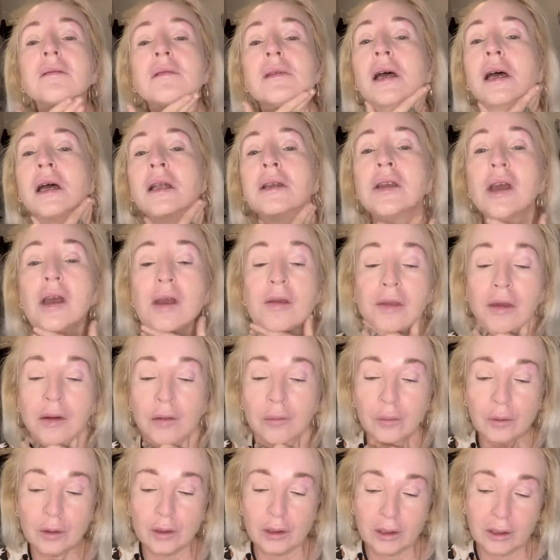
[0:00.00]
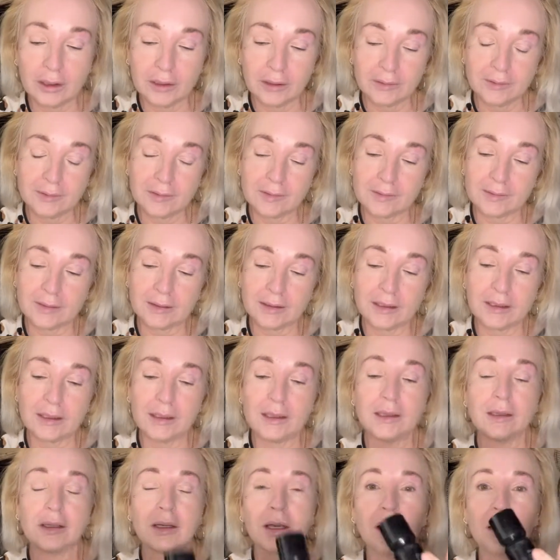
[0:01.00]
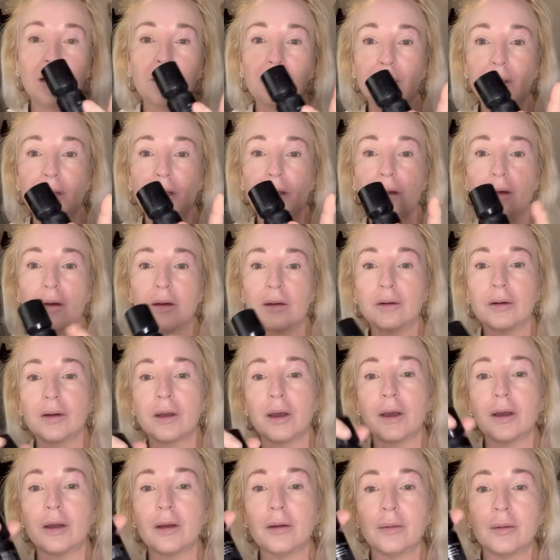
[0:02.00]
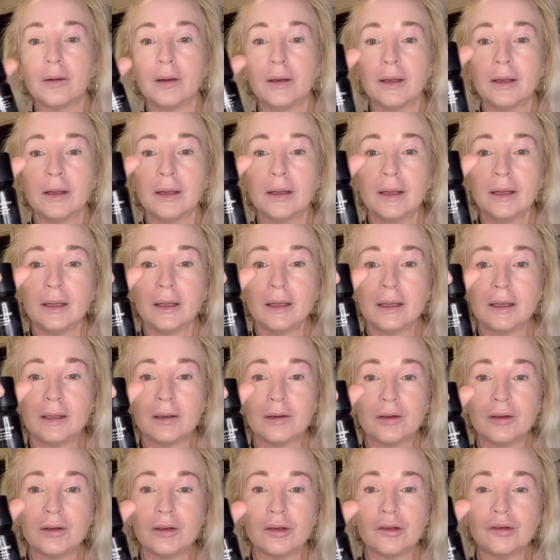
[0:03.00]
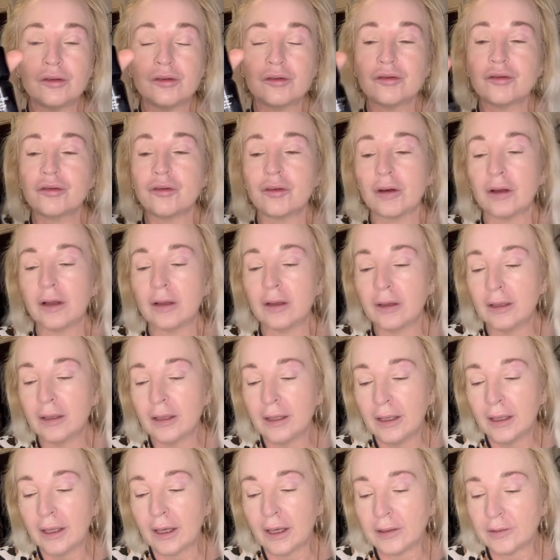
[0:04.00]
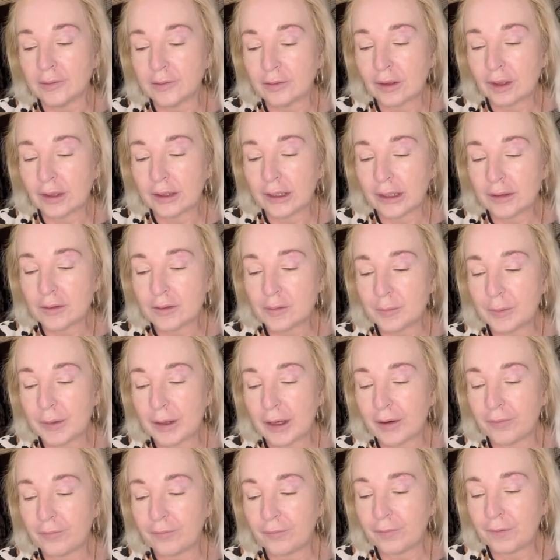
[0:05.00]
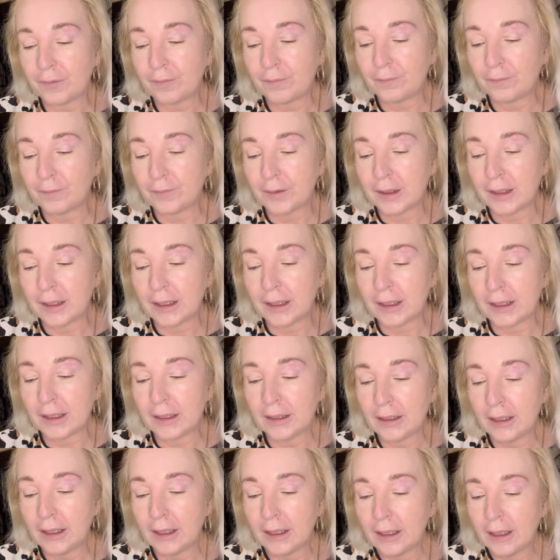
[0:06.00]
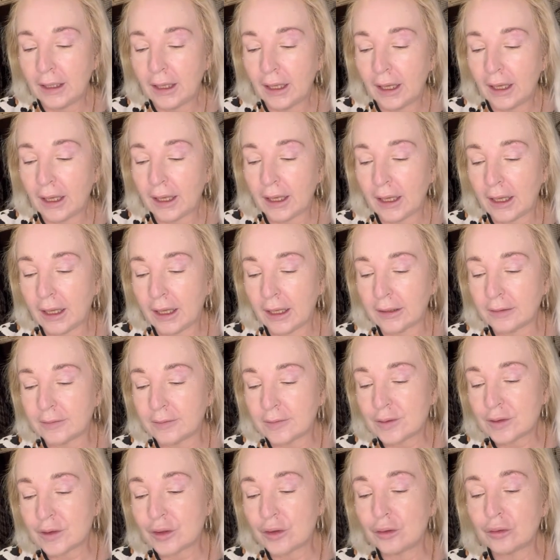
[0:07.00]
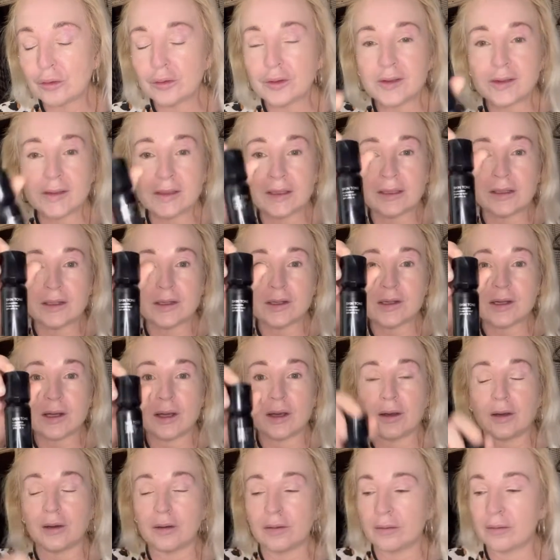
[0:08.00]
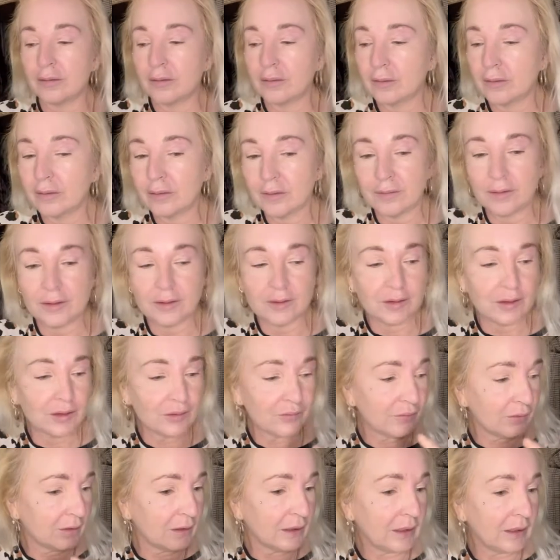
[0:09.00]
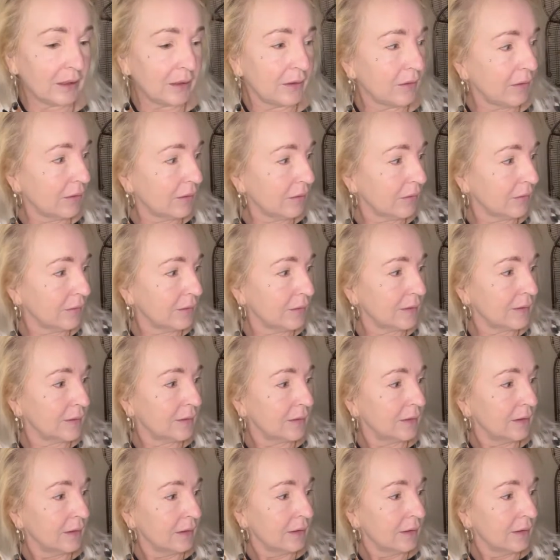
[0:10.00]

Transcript: I know that works, is a Kiko Milano in neutral. And it's got an SPF 15. And it's called Skin Tone. And this is really nice.